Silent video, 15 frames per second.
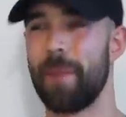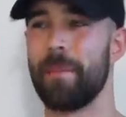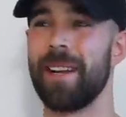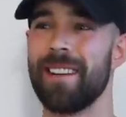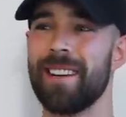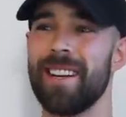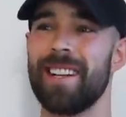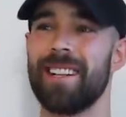I
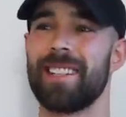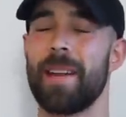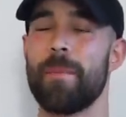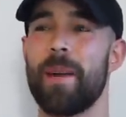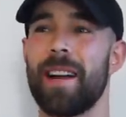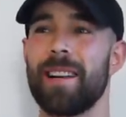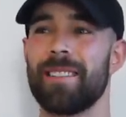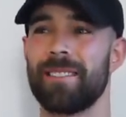mean, they
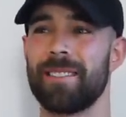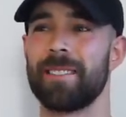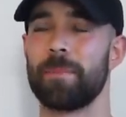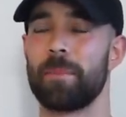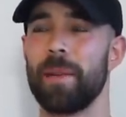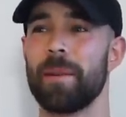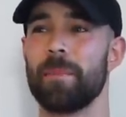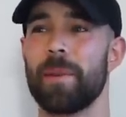might
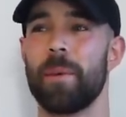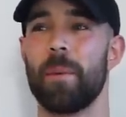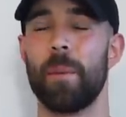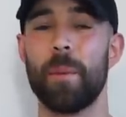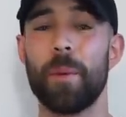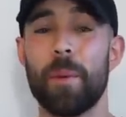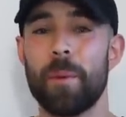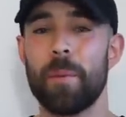be a bit
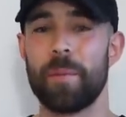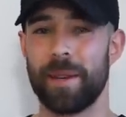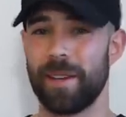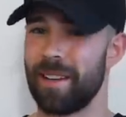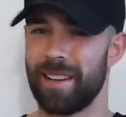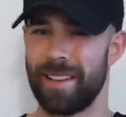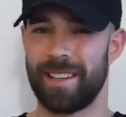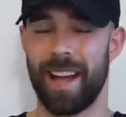warm, but
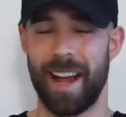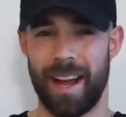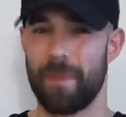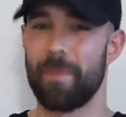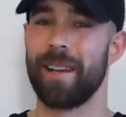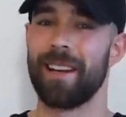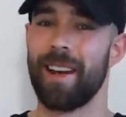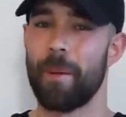I
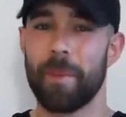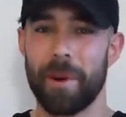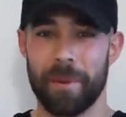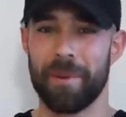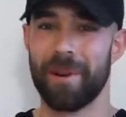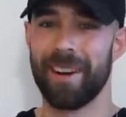mean, I'm gonna